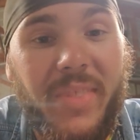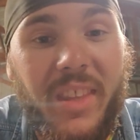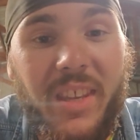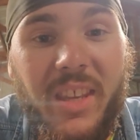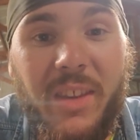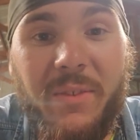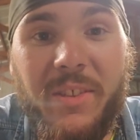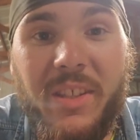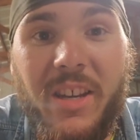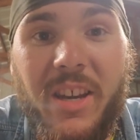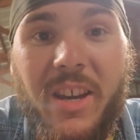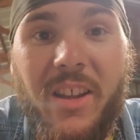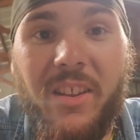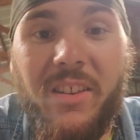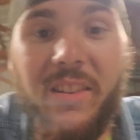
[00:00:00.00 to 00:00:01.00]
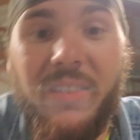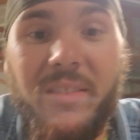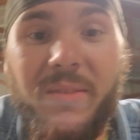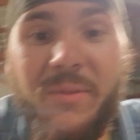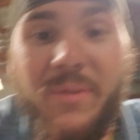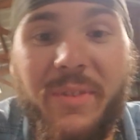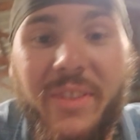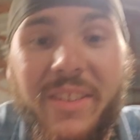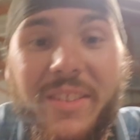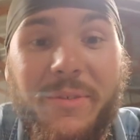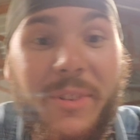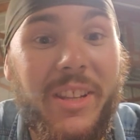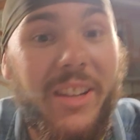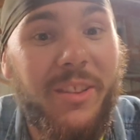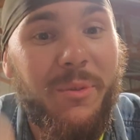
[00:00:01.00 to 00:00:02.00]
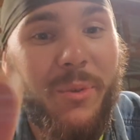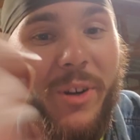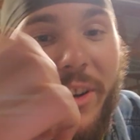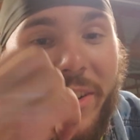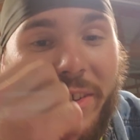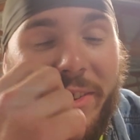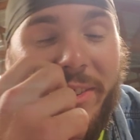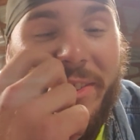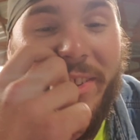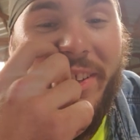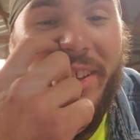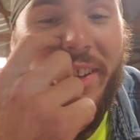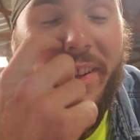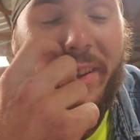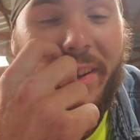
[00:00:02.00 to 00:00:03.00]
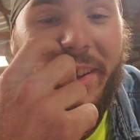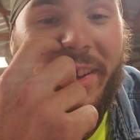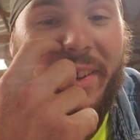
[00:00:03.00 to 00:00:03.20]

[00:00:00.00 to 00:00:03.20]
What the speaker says: give us a holler. We need the work. And